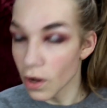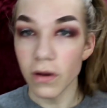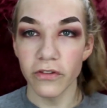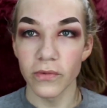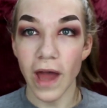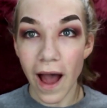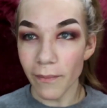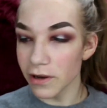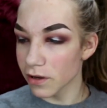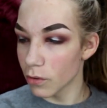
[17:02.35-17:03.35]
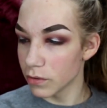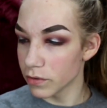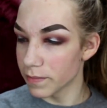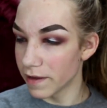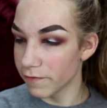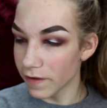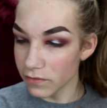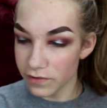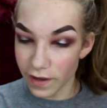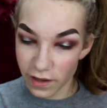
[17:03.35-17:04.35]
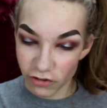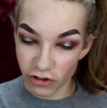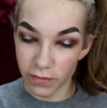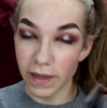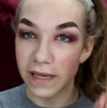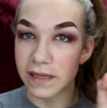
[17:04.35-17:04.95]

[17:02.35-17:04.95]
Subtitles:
Okay, so now I'm gonna go in with my foundation, my